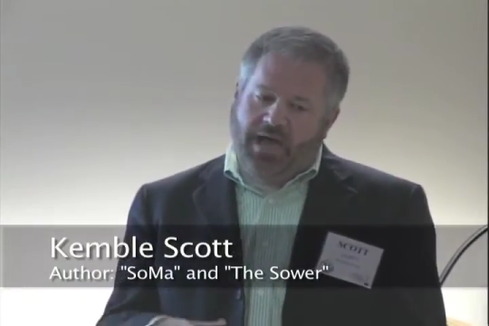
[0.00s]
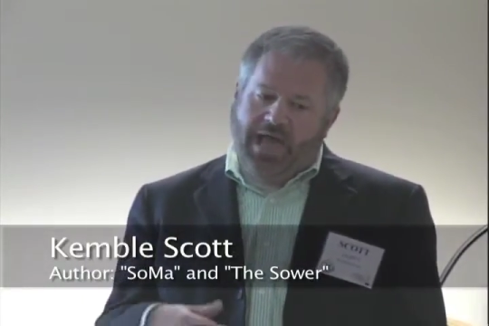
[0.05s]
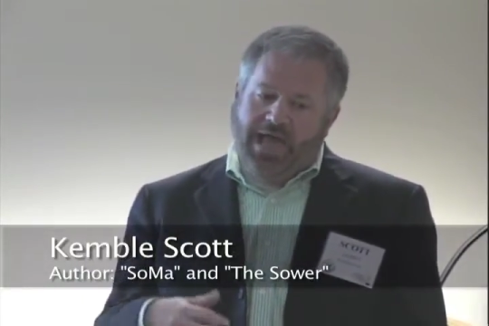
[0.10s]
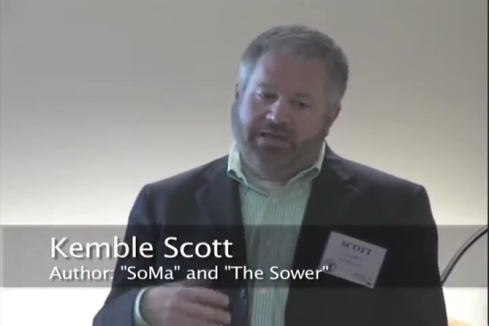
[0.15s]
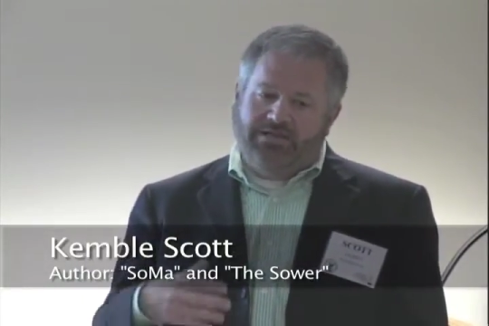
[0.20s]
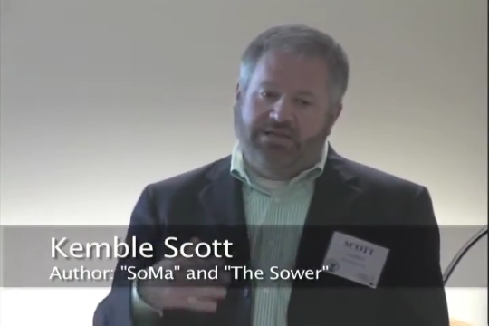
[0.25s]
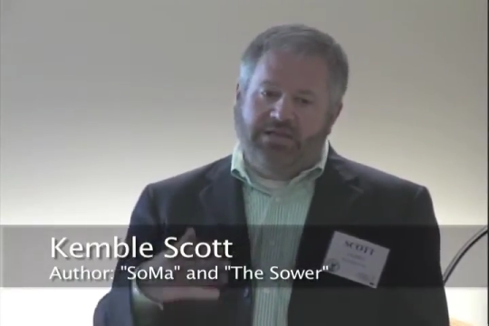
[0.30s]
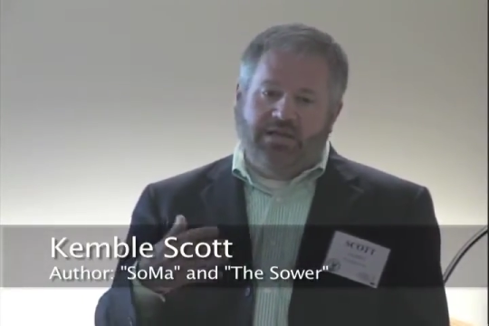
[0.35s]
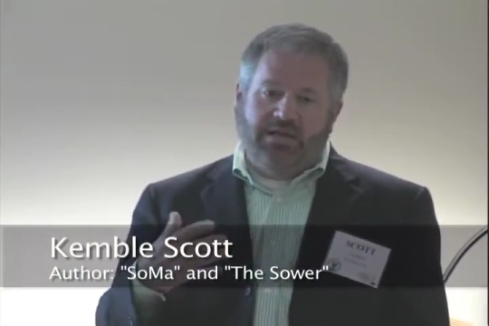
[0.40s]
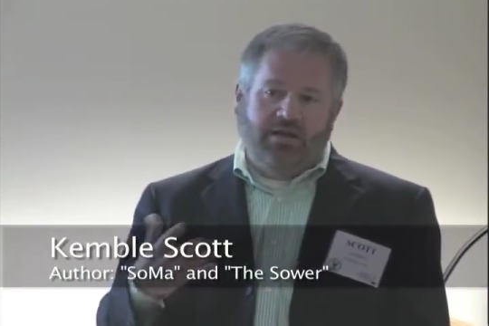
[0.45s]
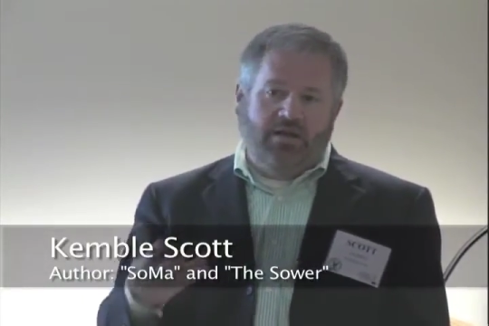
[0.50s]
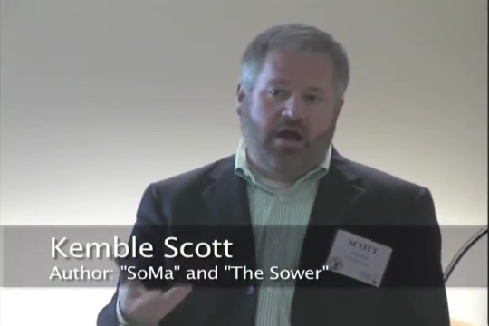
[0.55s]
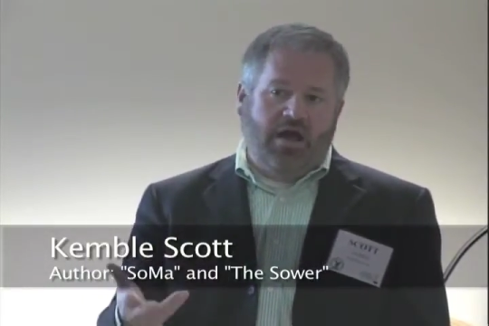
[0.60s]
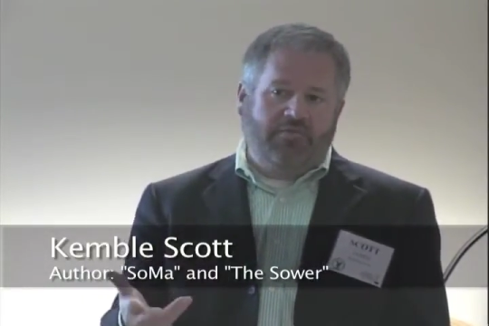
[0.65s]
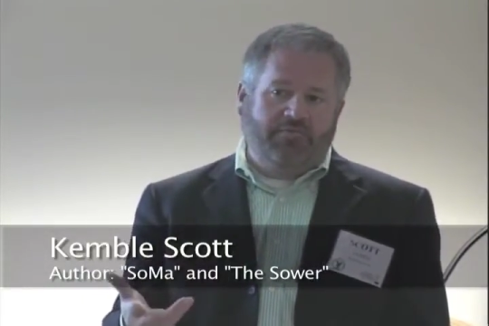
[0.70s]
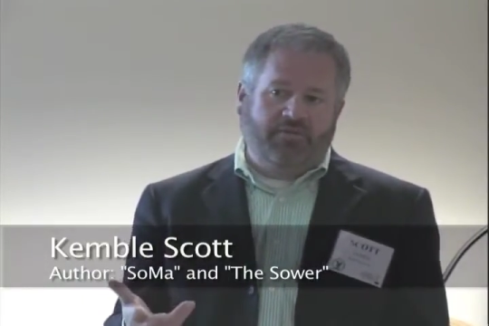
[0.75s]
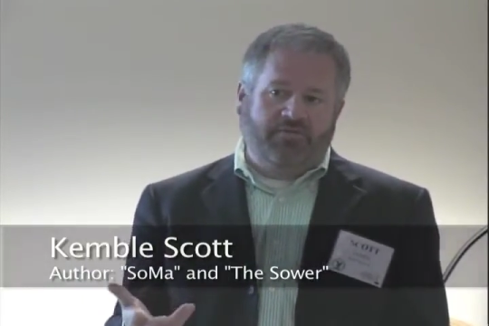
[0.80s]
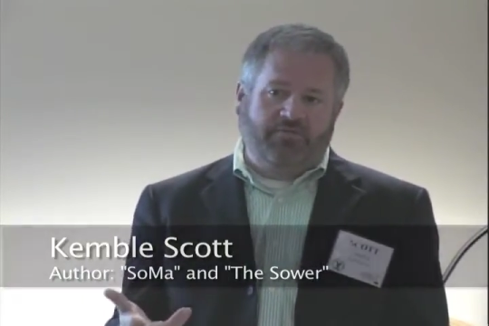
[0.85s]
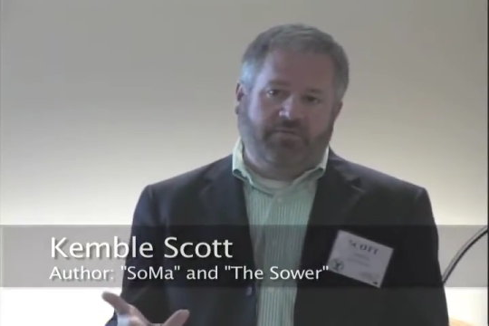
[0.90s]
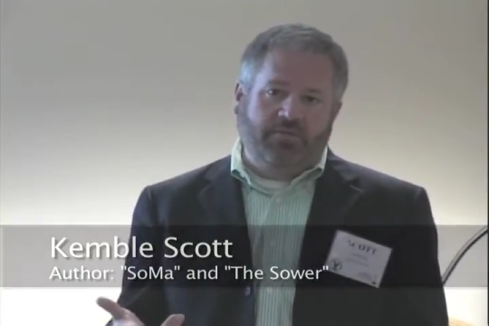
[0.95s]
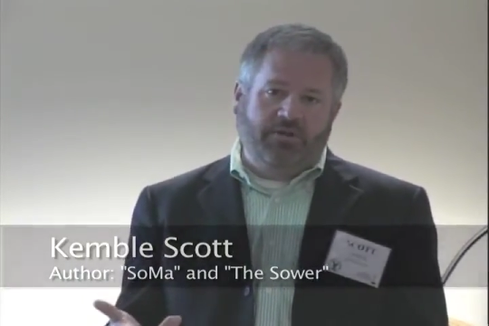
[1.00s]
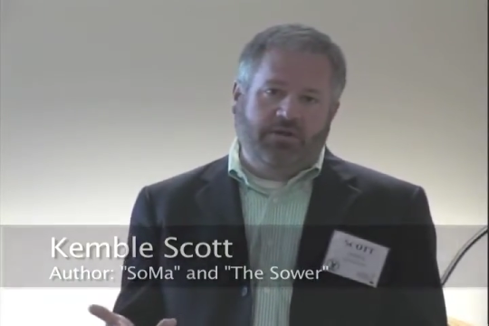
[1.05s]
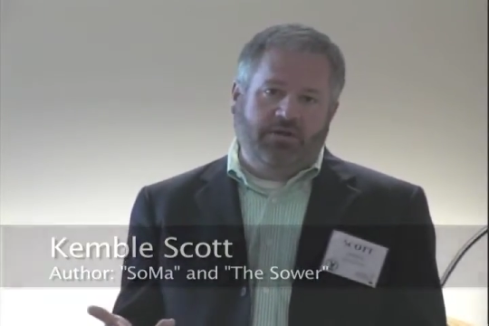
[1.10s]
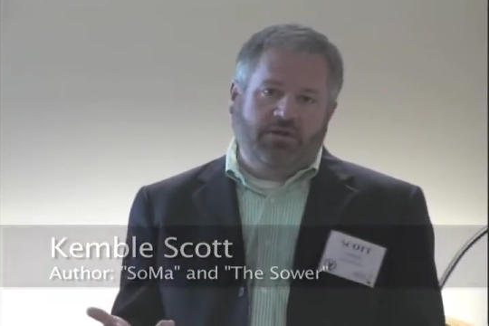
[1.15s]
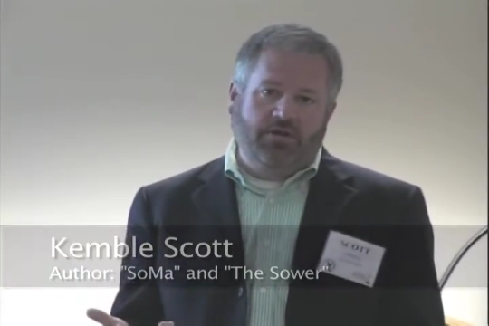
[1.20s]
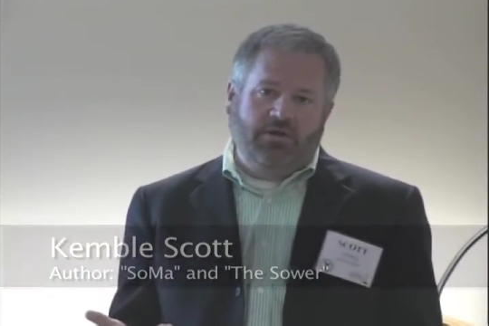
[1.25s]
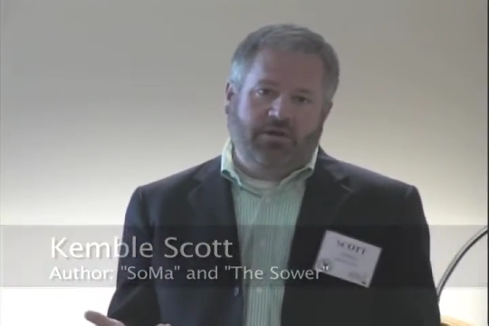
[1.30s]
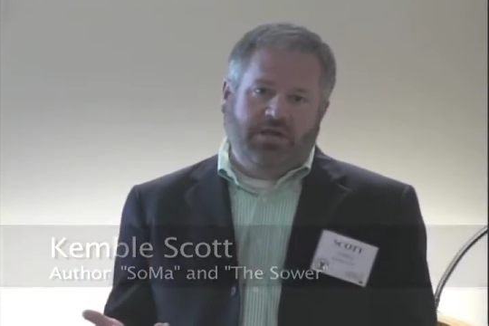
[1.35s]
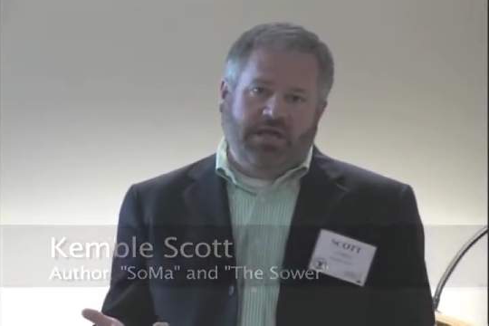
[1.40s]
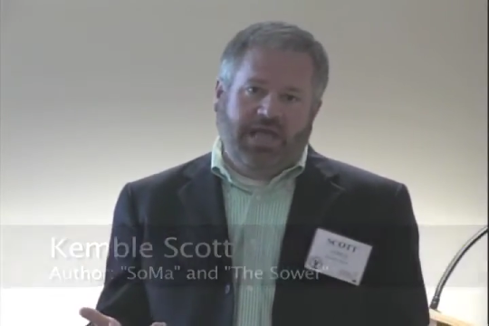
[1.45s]
I actually got an offer from a New
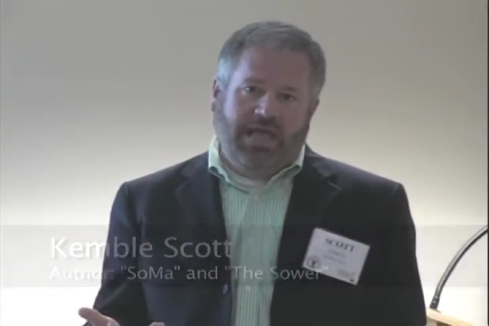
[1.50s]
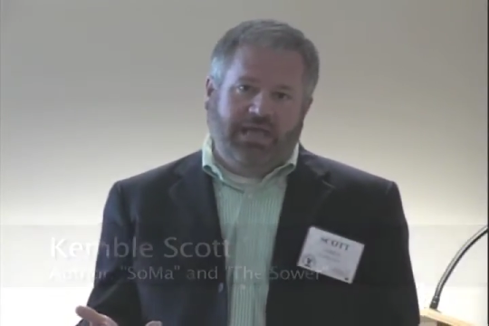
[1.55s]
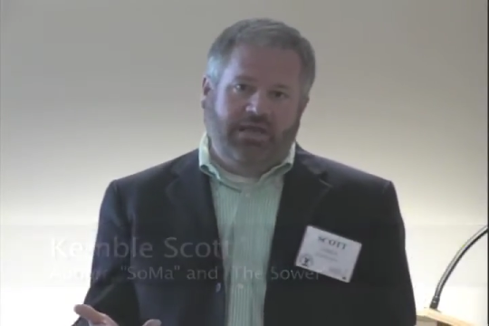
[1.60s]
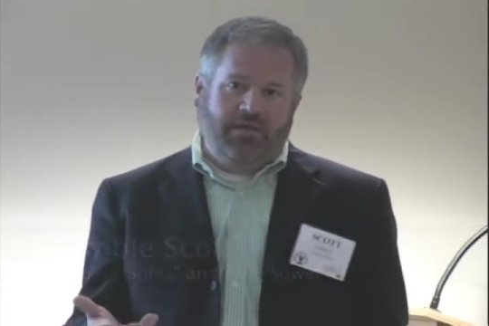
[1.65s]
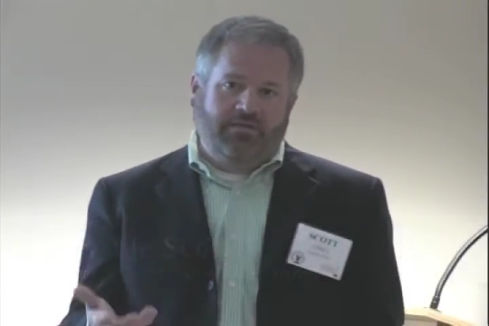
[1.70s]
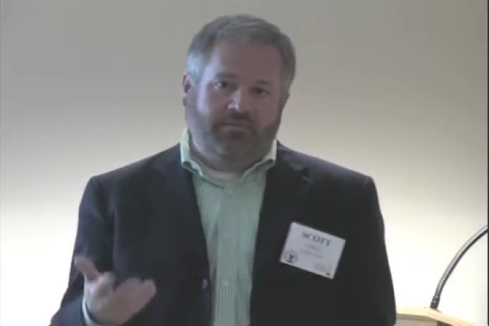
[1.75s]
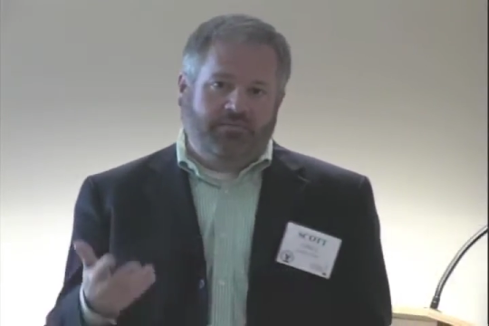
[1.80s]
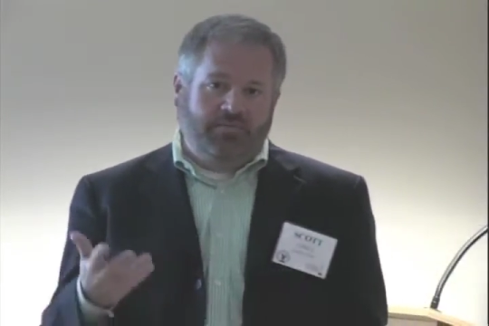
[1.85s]
York, a